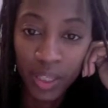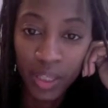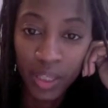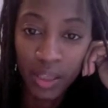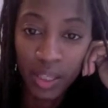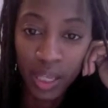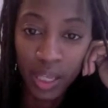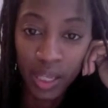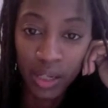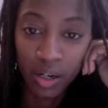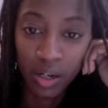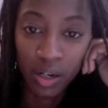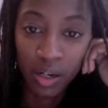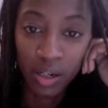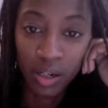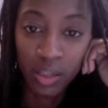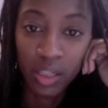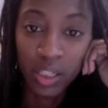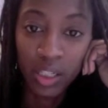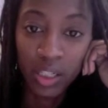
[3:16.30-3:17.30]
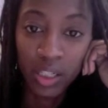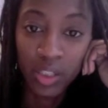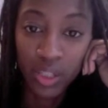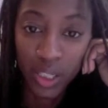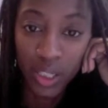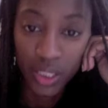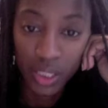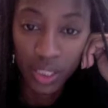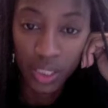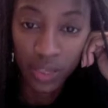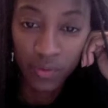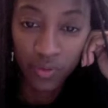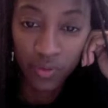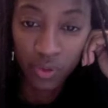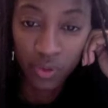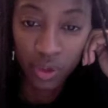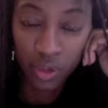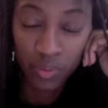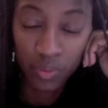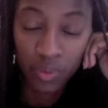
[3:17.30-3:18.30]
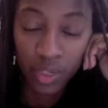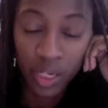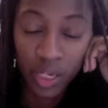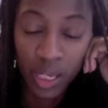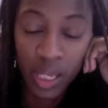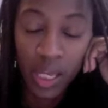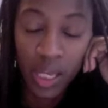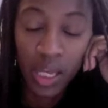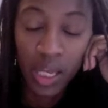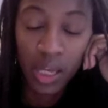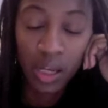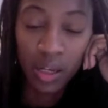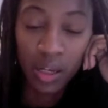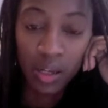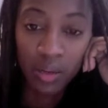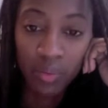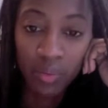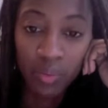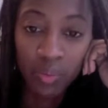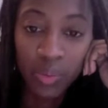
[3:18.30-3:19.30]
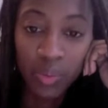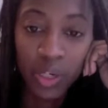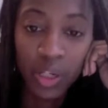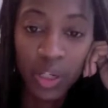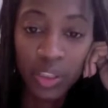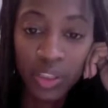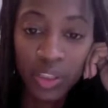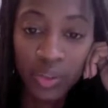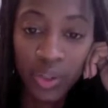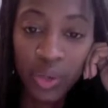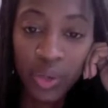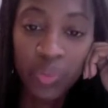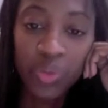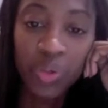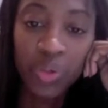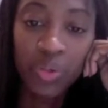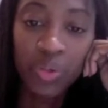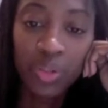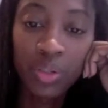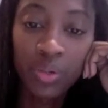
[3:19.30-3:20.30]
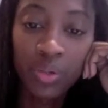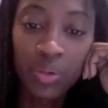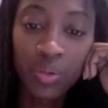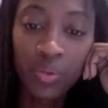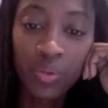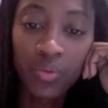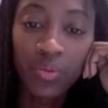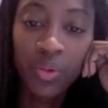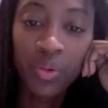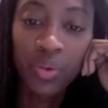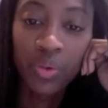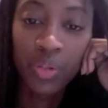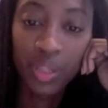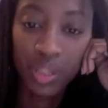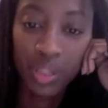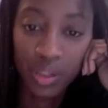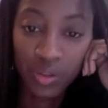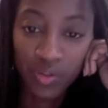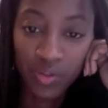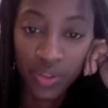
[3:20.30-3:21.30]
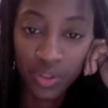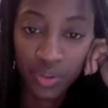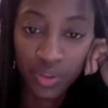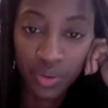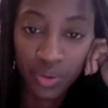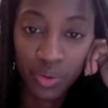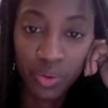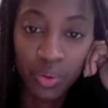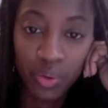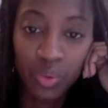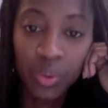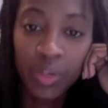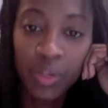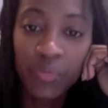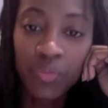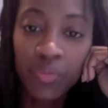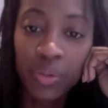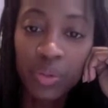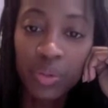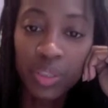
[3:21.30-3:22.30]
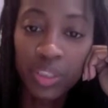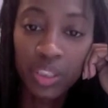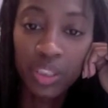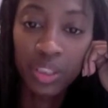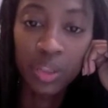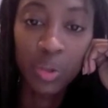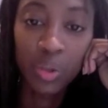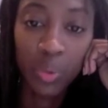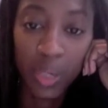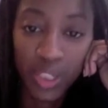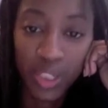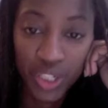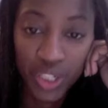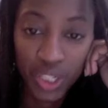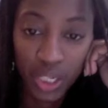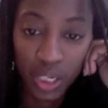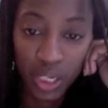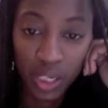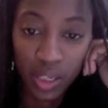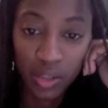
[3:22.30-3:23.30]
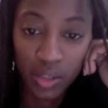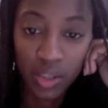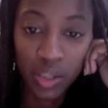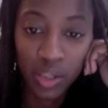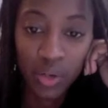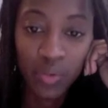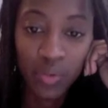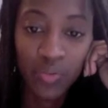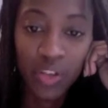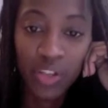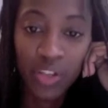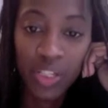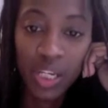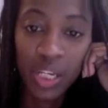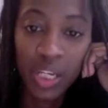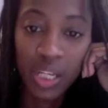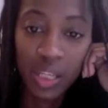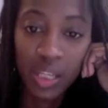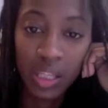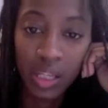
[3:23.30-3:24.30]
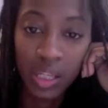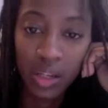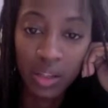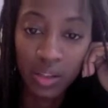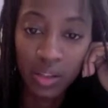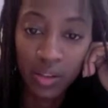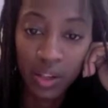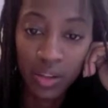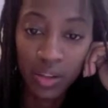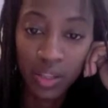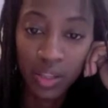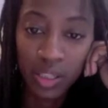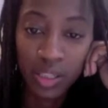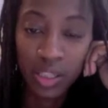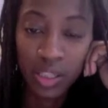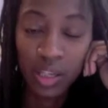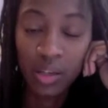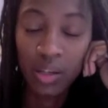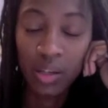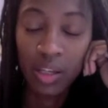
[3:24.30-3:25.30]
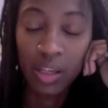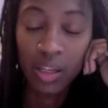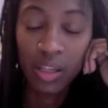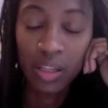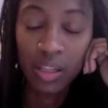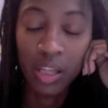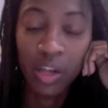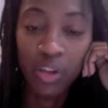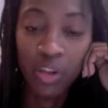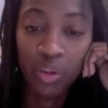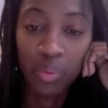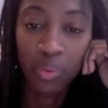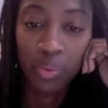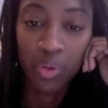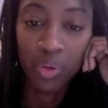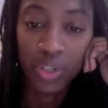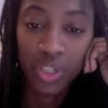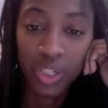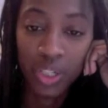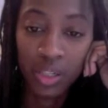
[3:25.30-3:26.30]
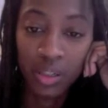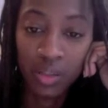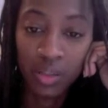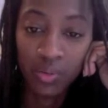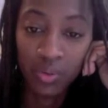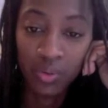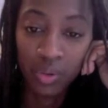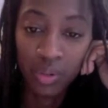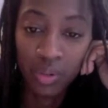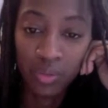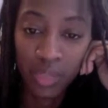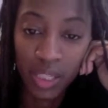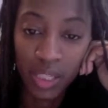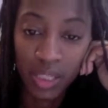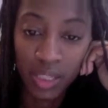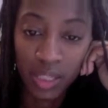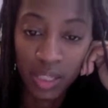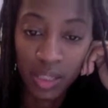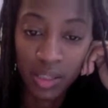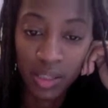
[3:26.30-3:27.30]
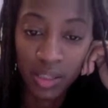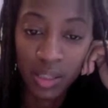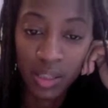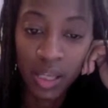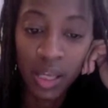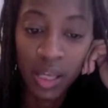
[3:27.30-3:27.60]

that are addressed on that form, but also it helps you to focus your physical and focus your questioning. So if there's anything on the health exam and the health portion of the form that says